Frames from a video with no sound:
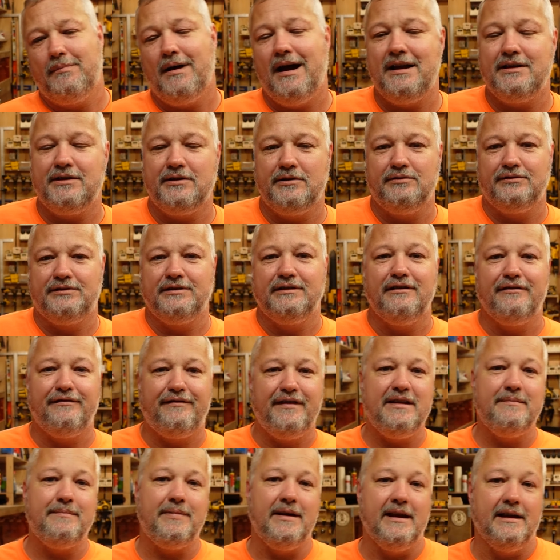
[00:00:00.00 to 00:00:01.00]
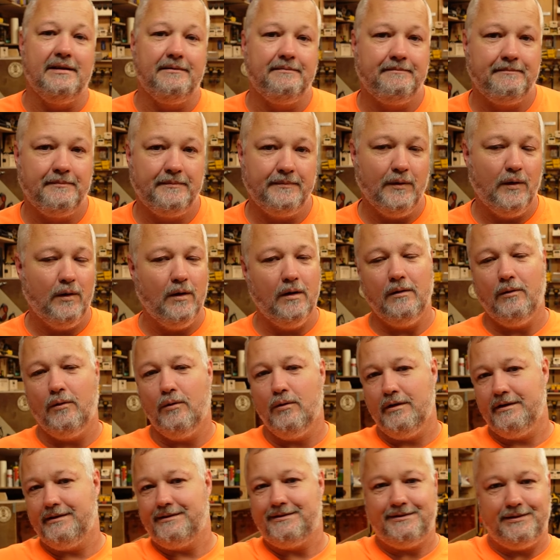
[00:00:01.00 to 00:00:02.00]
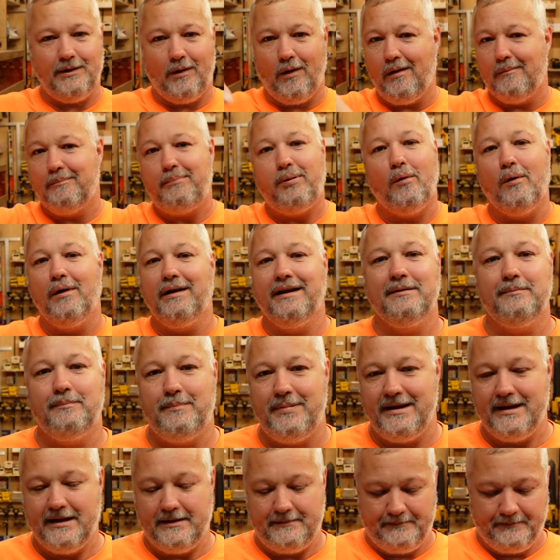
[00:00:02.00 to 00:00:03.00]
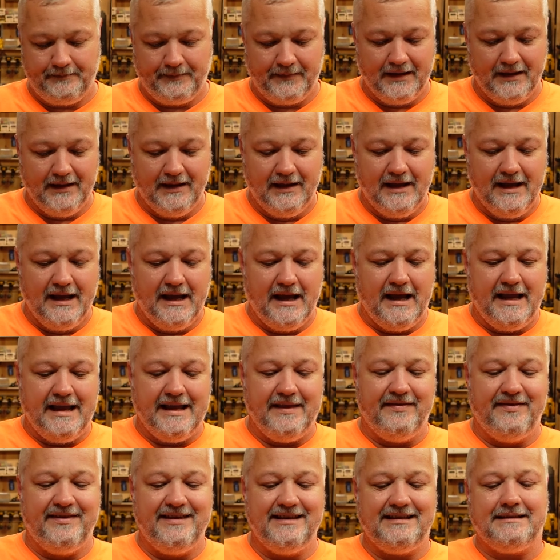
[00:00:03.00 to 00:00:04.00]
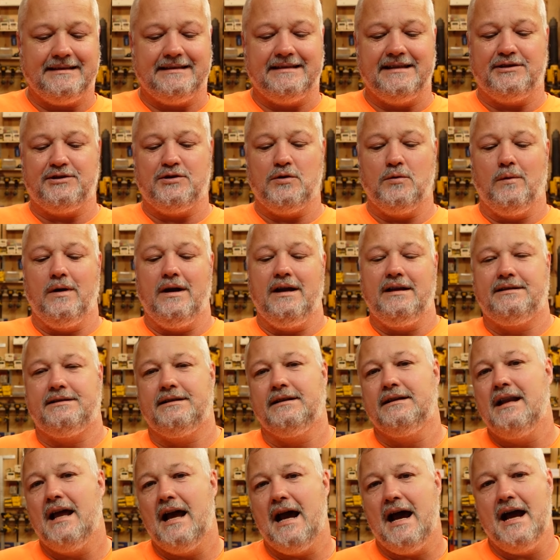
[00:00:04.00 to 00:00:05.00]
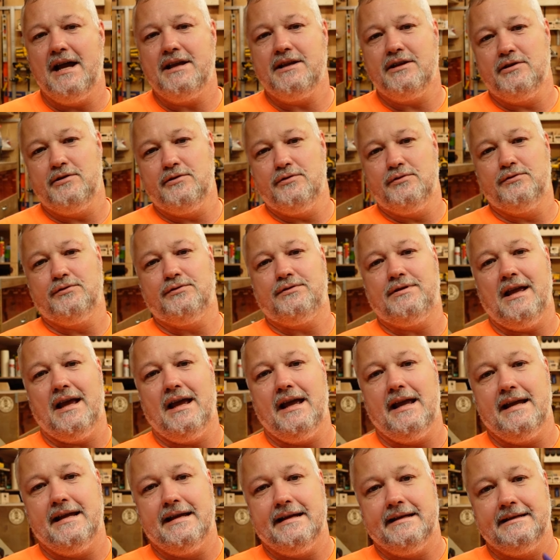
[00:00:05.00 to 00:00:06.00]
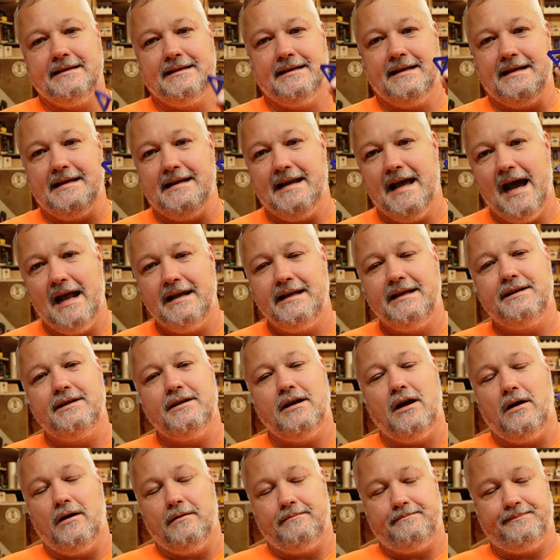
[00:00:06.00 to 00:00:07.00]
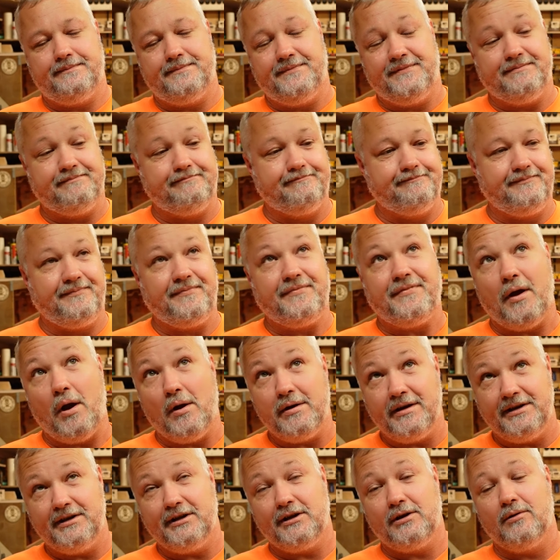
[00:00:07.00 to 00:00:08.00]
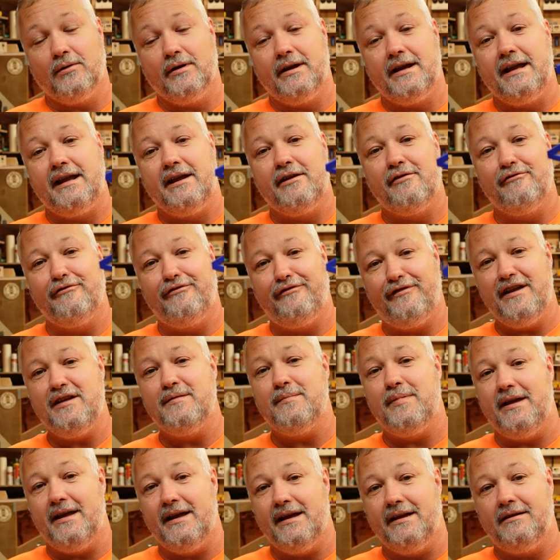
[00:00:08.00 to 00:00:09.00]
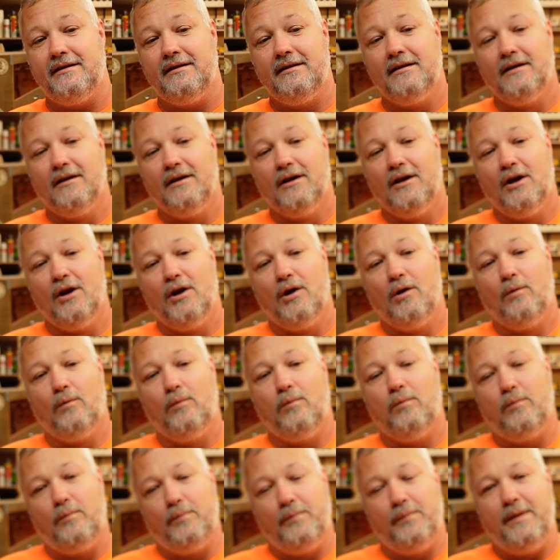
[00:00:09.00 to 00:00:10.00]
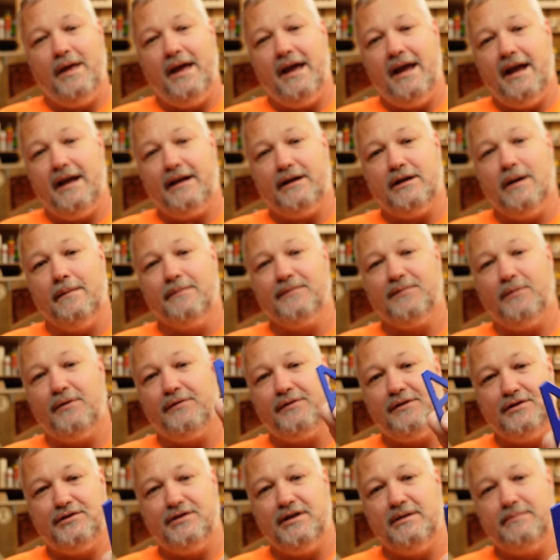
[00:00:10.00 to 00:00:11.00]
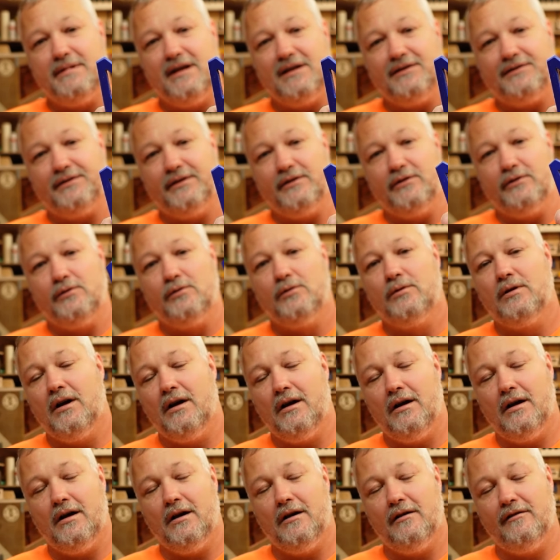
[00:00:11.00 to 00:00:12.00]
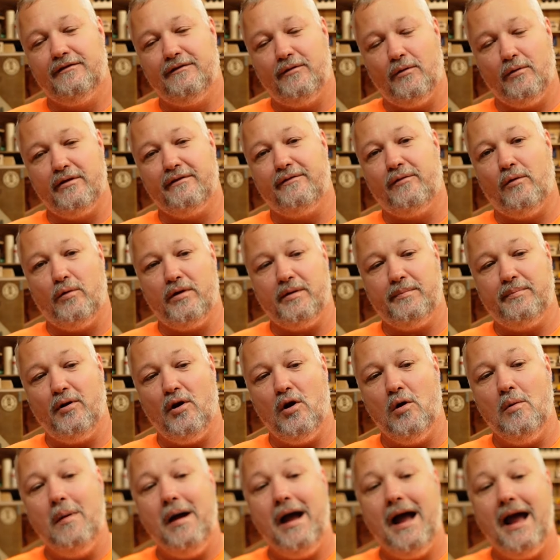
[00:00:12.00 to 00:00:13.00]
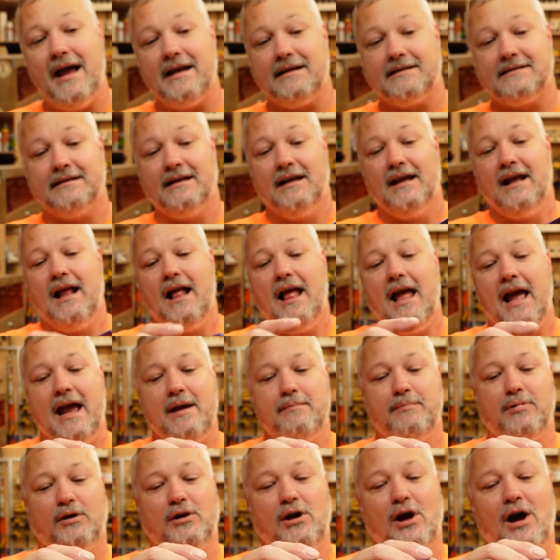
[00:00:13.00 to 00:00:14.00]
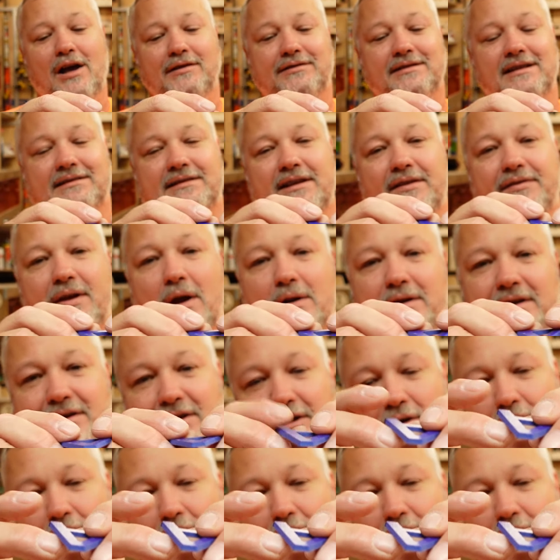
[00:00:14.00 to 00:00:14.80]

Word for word: by using a V-bit or a sharp pointed bit. In this situation, I used a 90, uh, 30 degree V-bit that comes with the Genmitsu uh, 4040 Pro Max. And because it's a 30